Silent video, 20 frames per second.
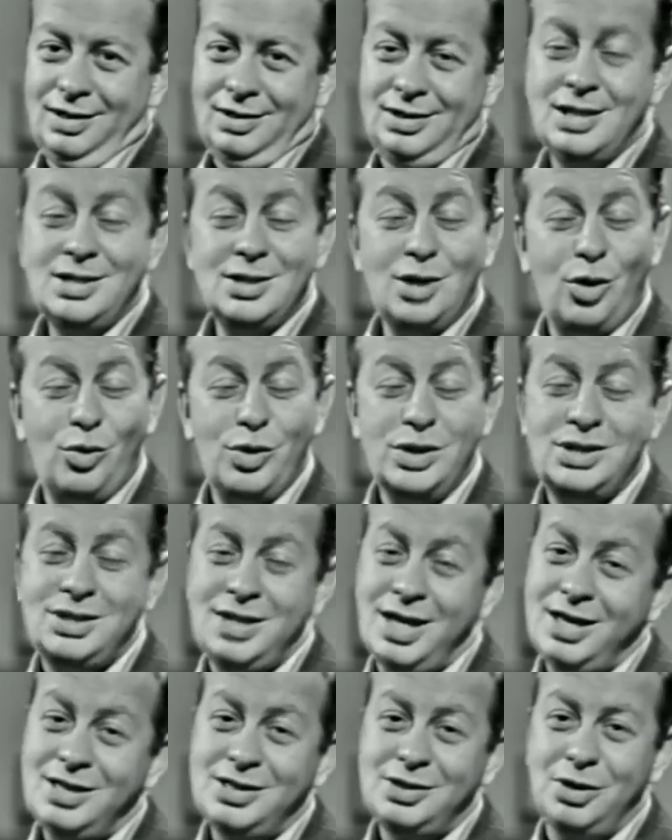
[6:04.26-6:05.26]
Doesn't always
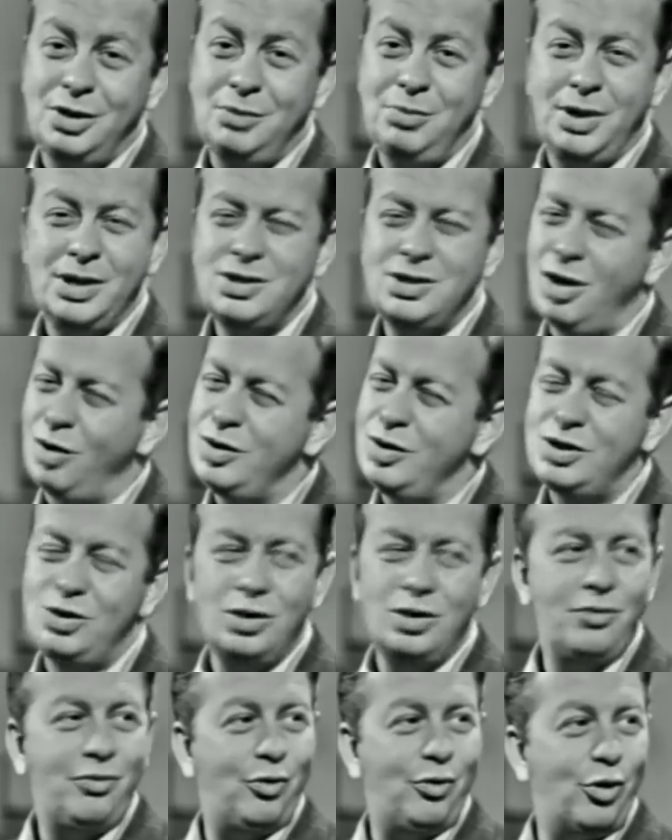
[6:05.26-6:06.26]
taste good, but it's always
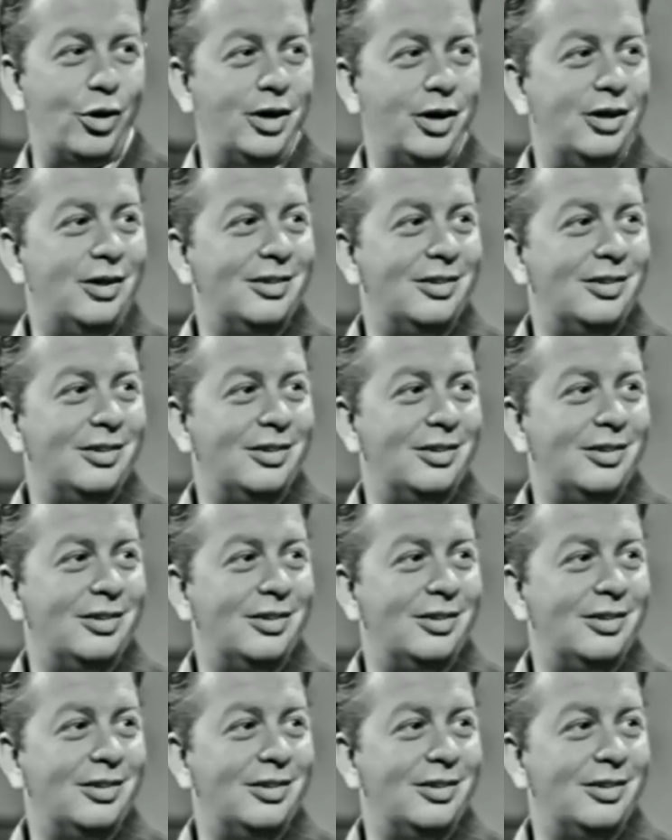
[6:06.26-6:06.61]
good for you.